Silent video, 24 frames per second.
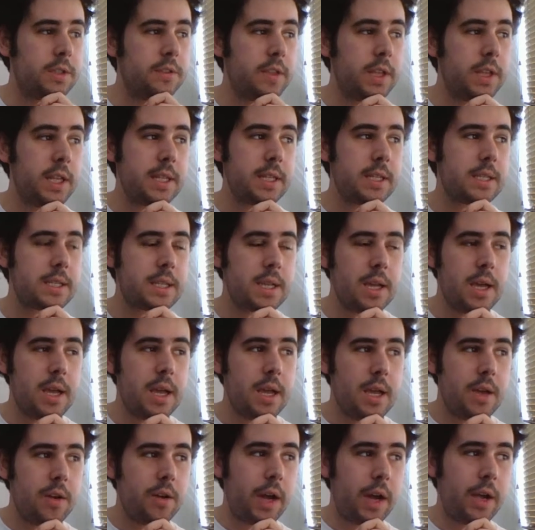I think this
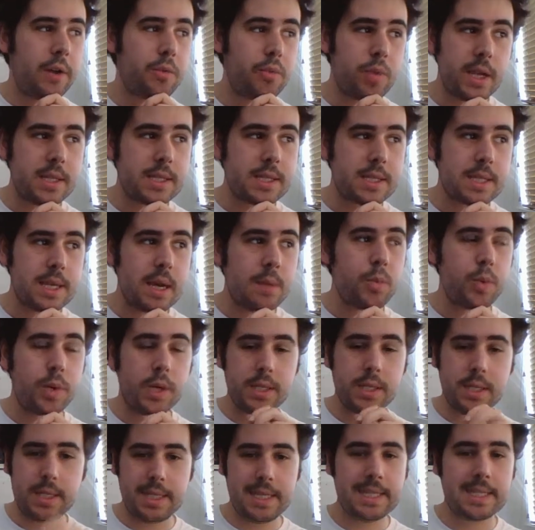I read
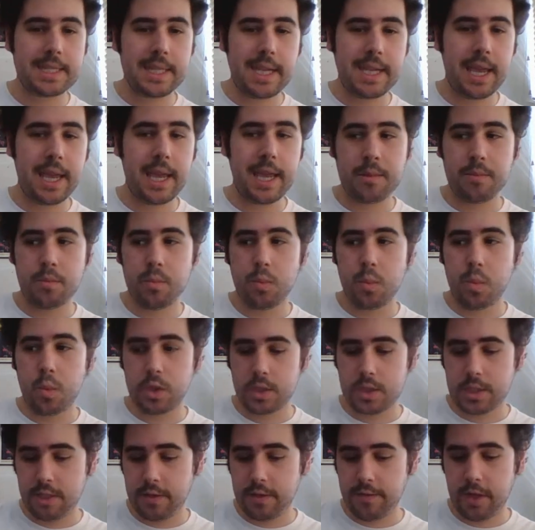somewhere this game
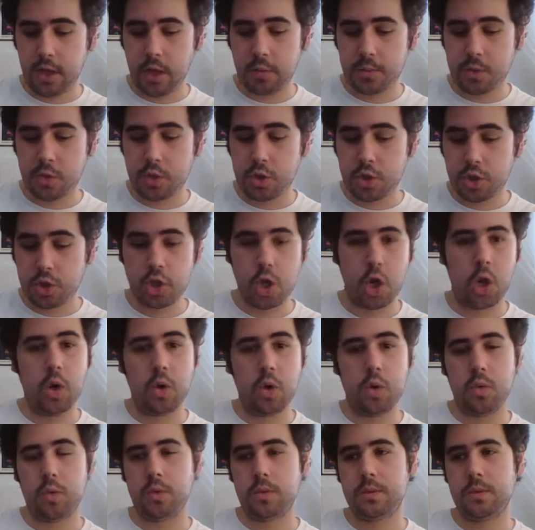was developed to
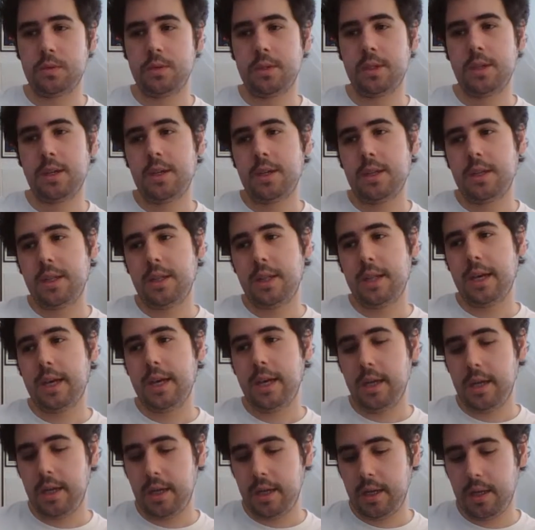show
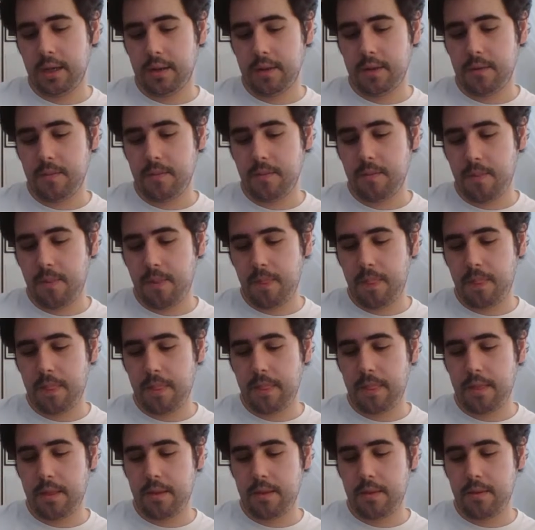like
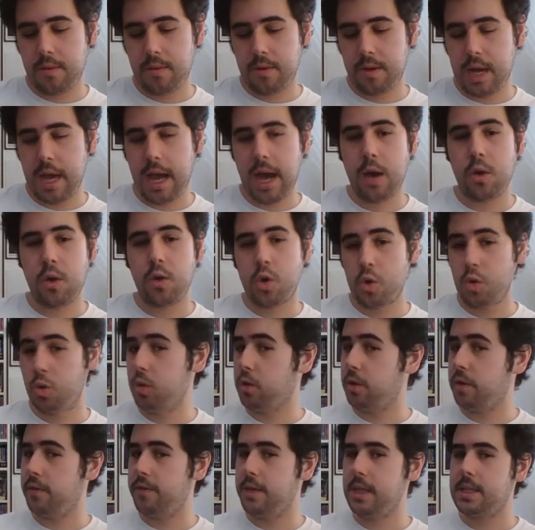how
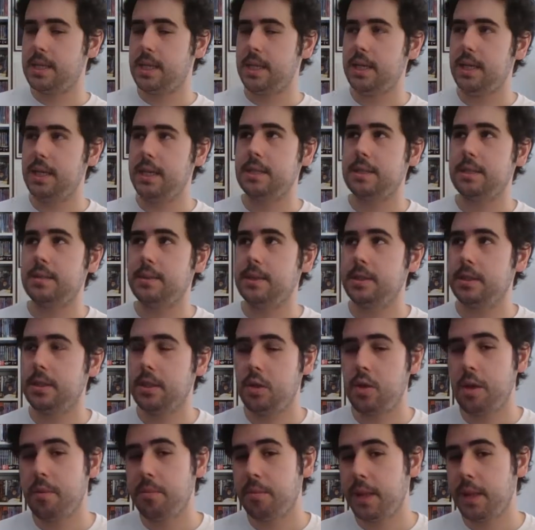cool the Vita is. I mean,
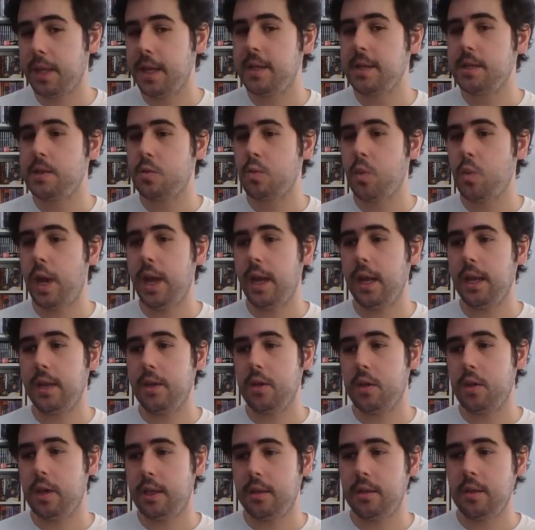you can play this way. Like
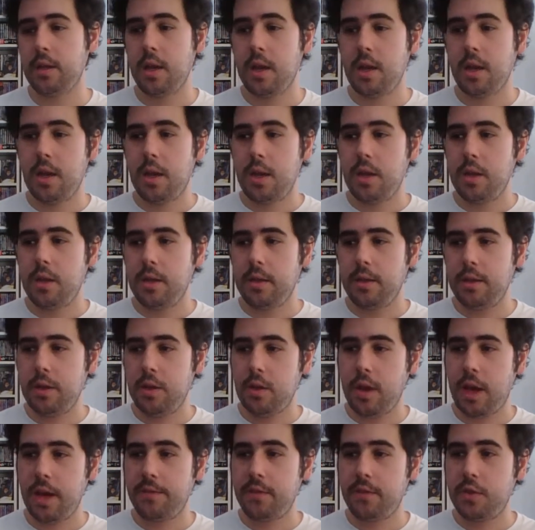you can,
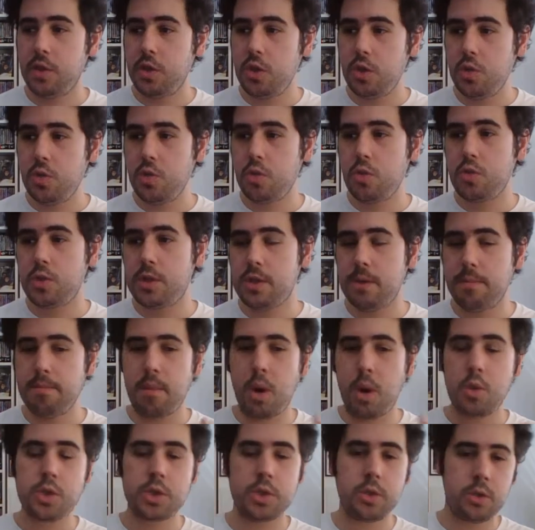you have to use the
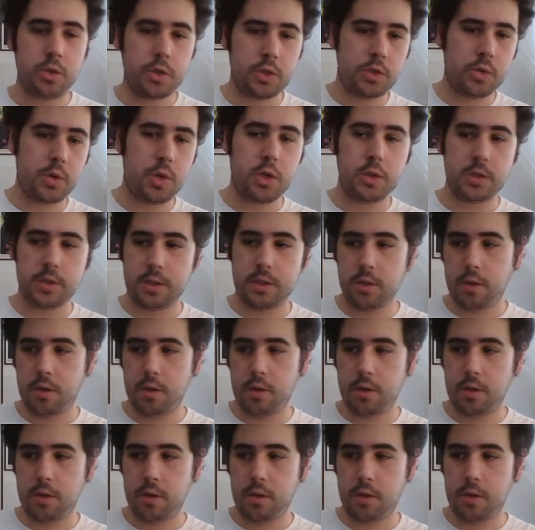motion controls.